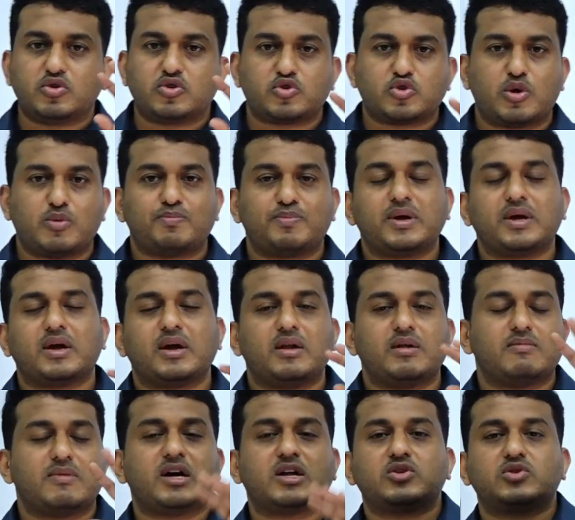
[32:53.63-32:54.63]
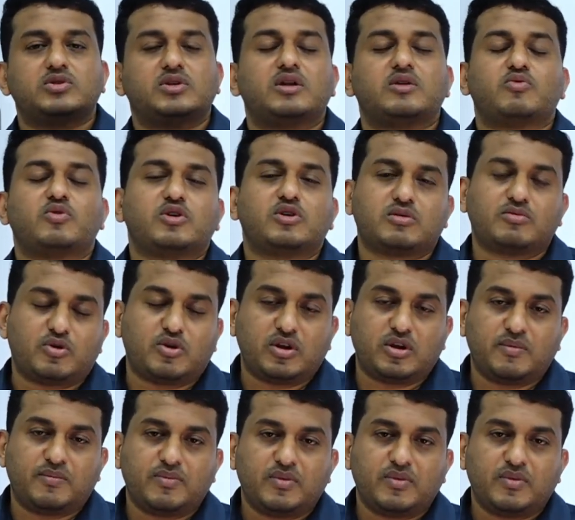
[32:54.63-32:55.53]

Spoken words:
tropical marginal water body.